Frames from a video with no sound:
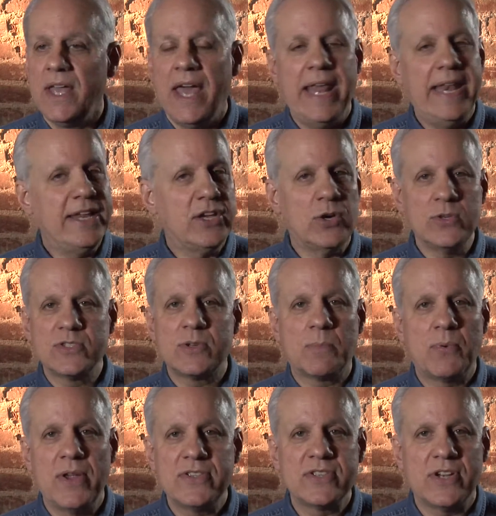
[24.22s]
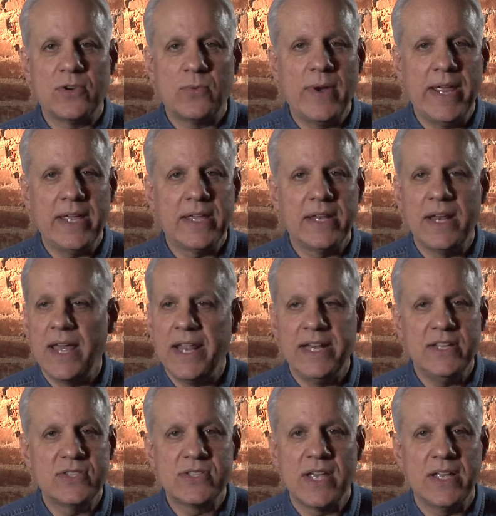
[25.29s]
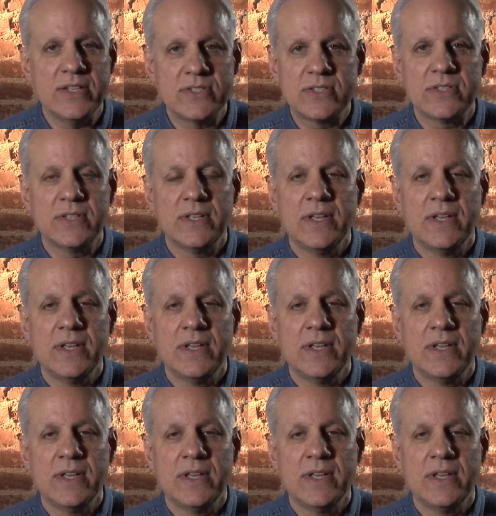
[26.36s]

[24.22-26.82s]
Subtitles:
and he goes to President Reagan and he says,